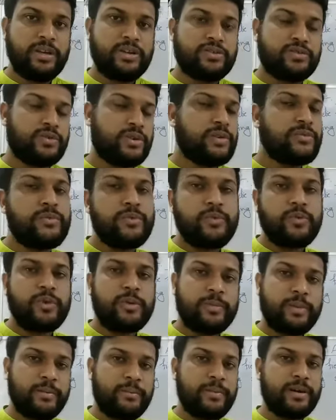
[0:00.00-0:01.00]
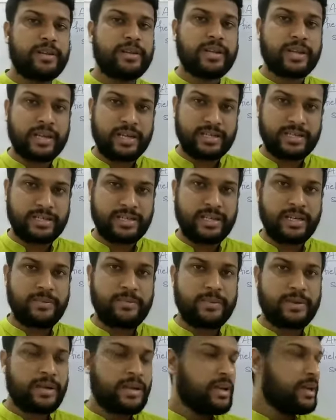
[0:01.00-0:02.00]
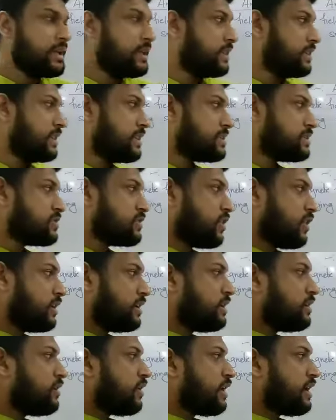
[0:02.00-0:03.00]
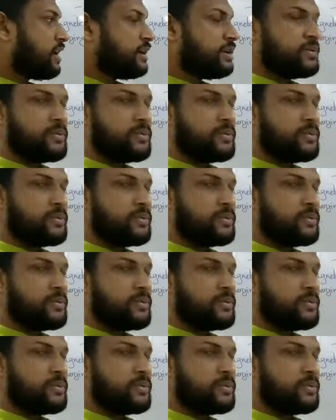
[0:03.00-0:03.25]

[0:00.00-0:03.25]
So if you remember the concept, the solenoid